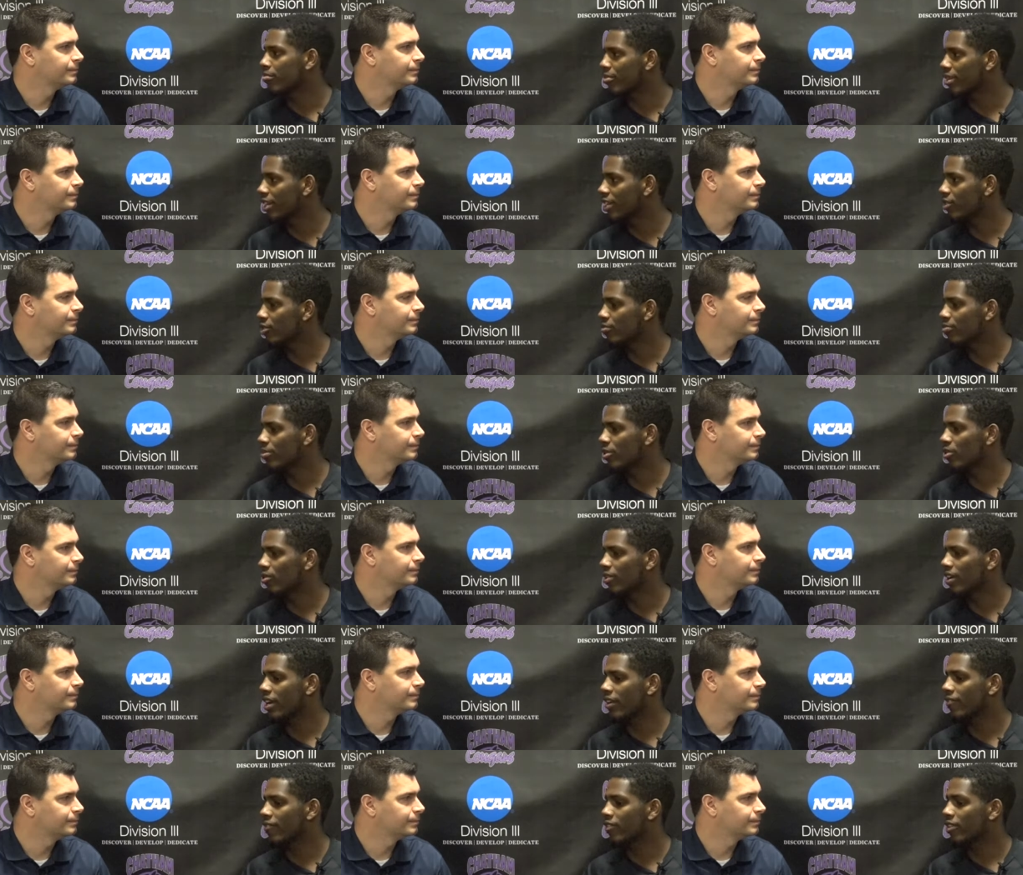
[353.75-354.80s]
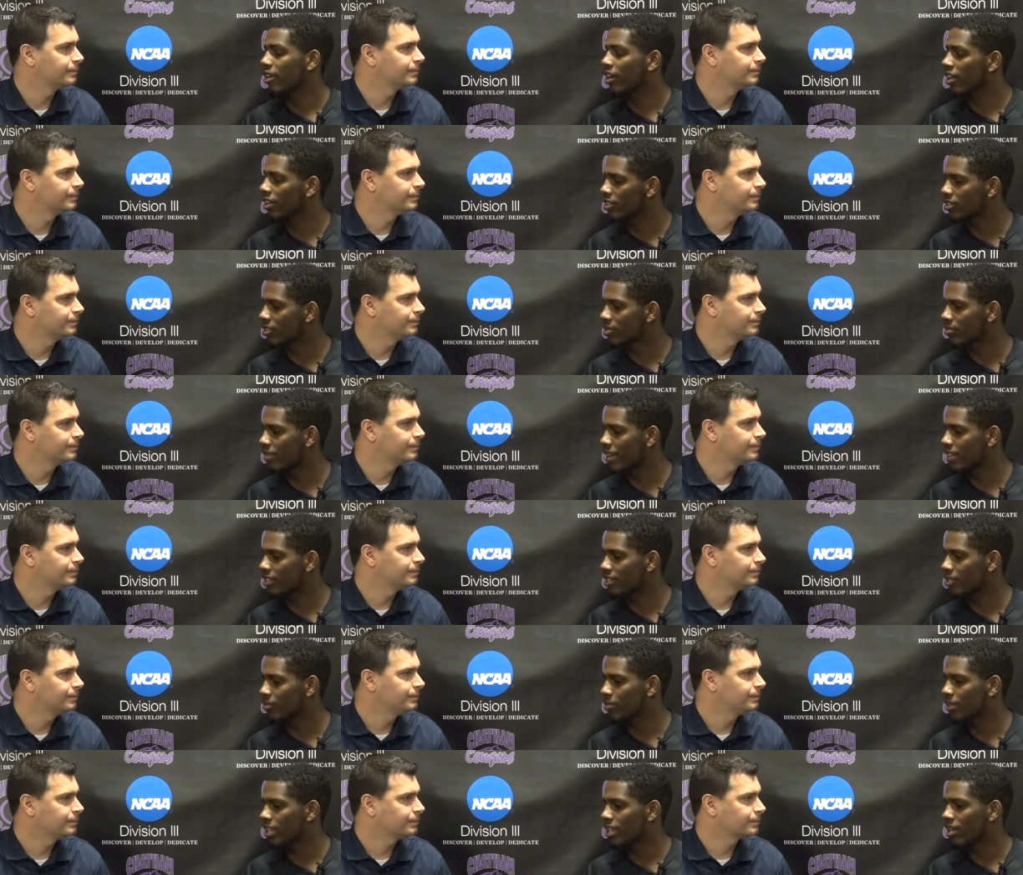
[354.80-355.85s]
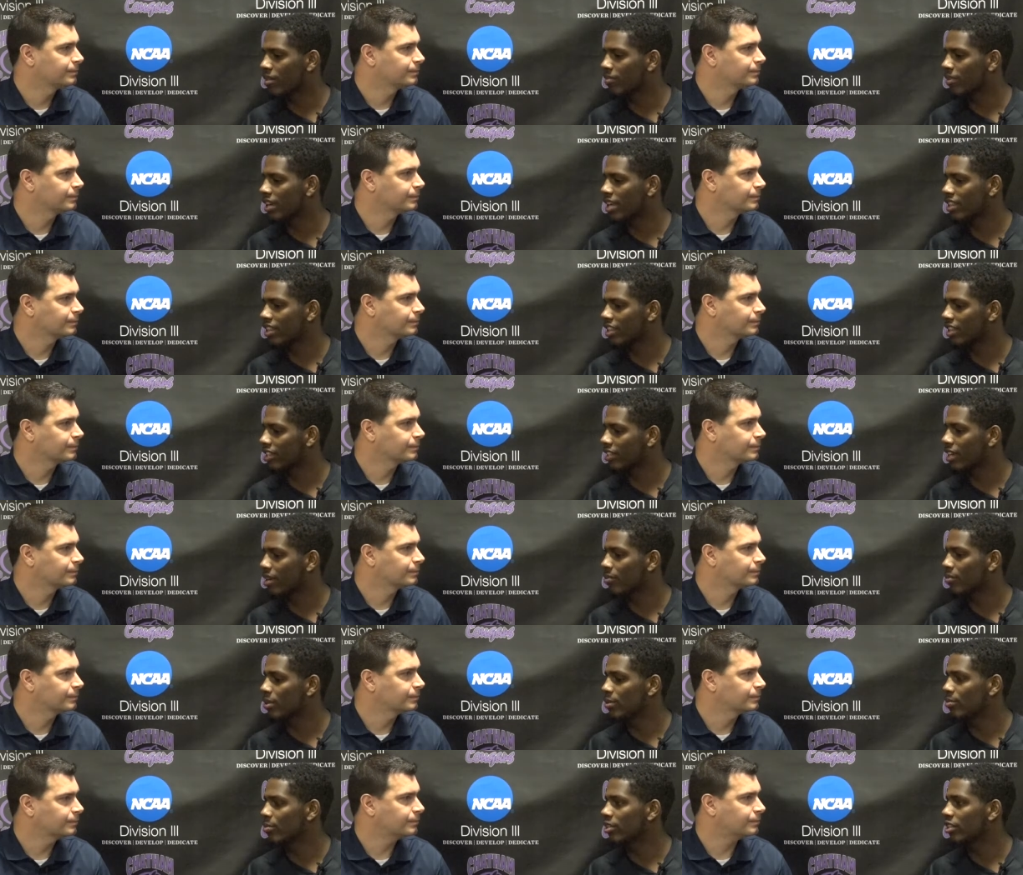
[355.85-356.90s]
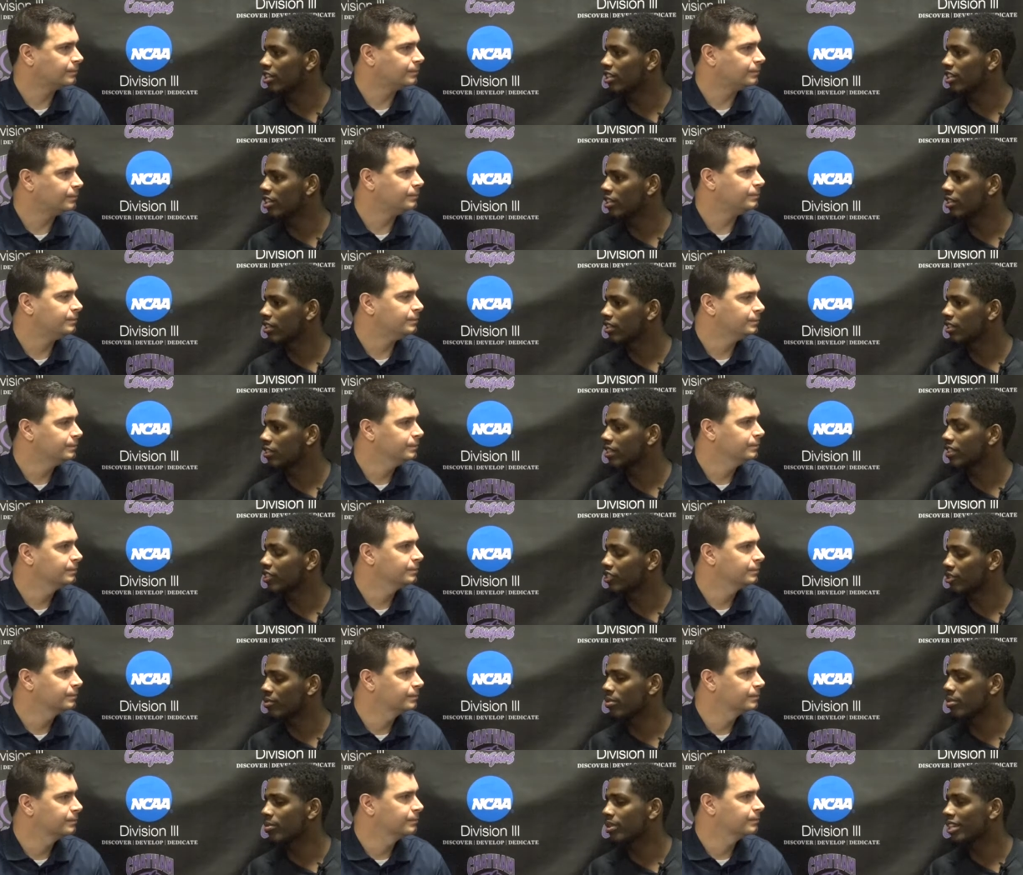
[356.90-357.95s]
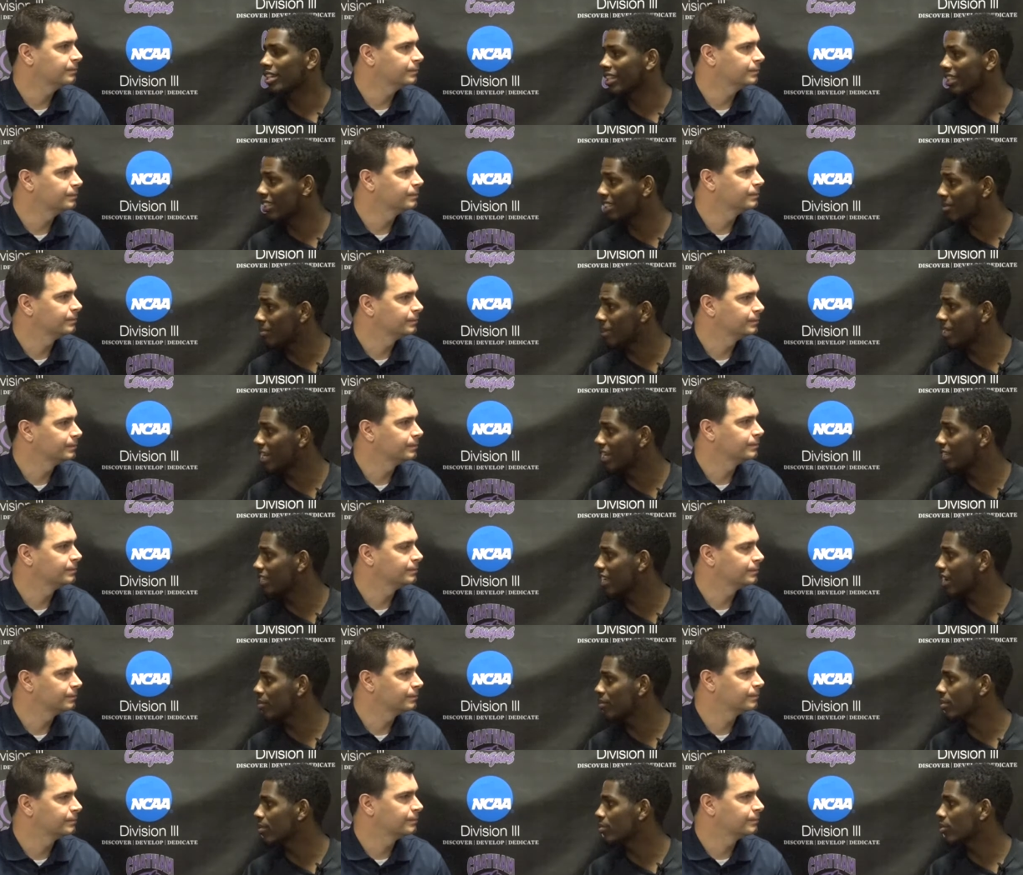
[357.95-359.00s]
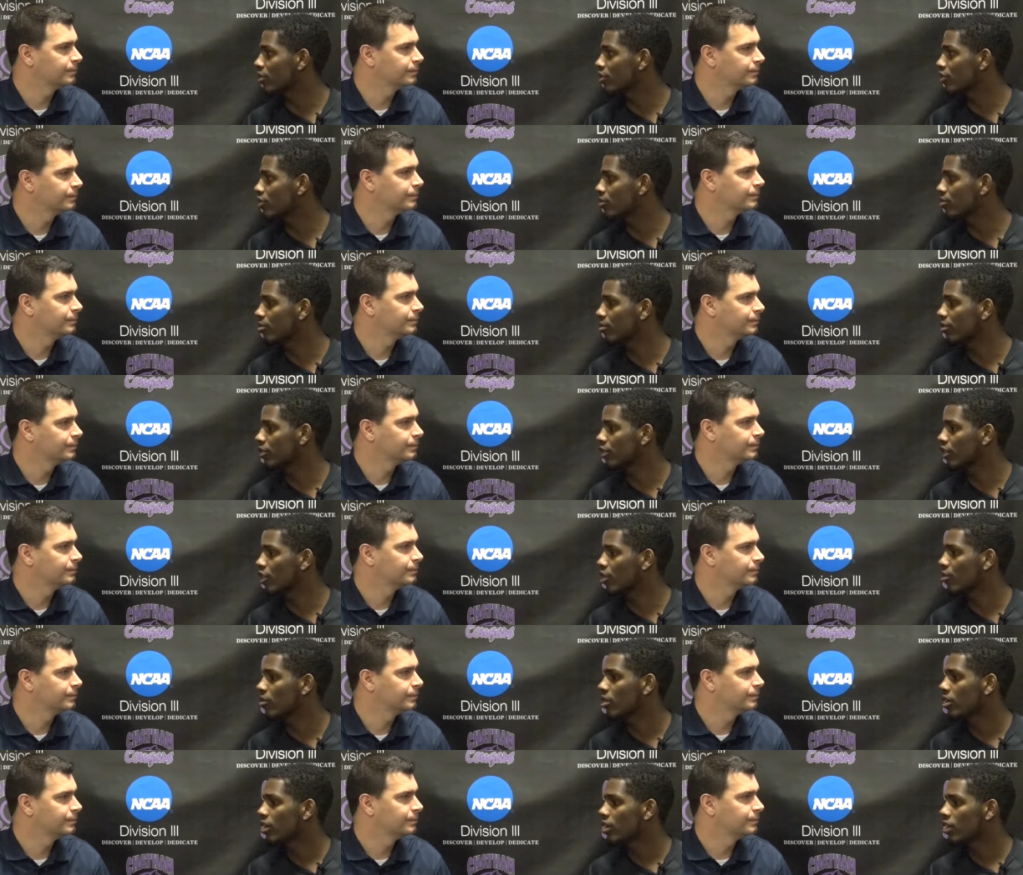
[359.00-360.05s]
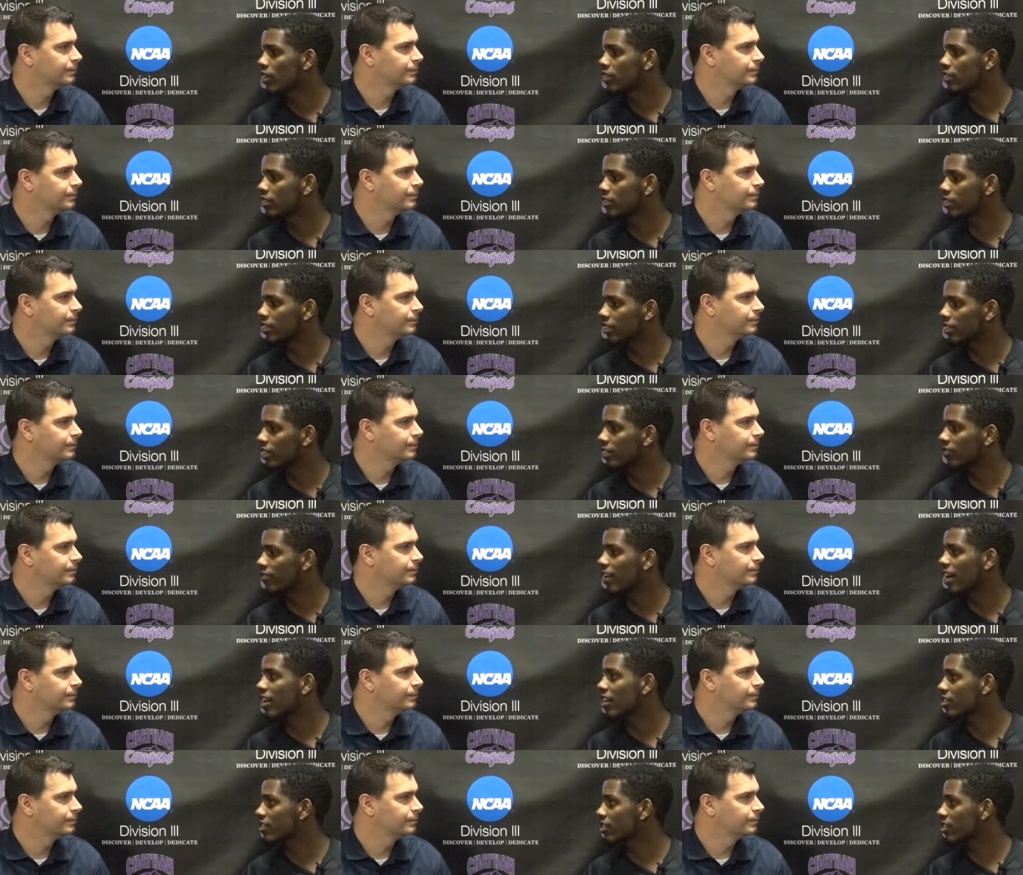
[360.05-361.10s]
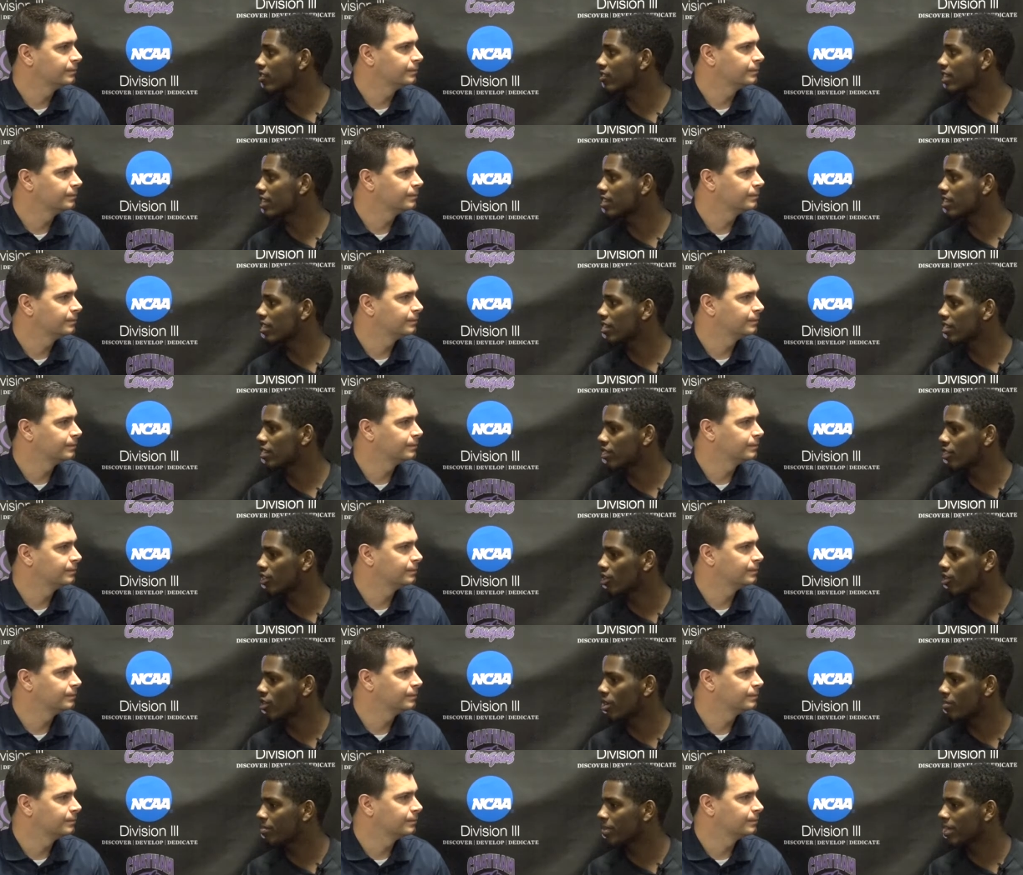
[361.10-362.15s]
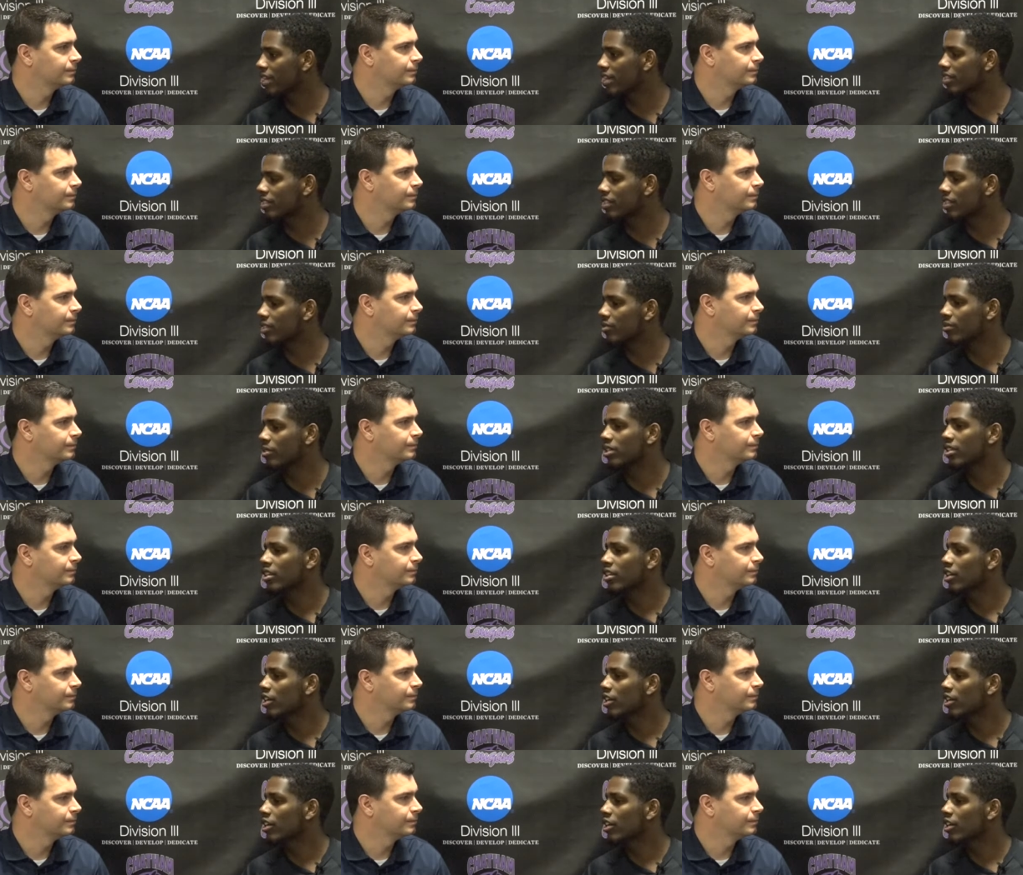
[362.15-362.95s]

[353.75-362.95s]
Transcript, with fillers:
Speaker 1: brand new program for others might still be there but i think that we want to this year we want to eliminate that we want to you know solidify ourselves as a you know a pac you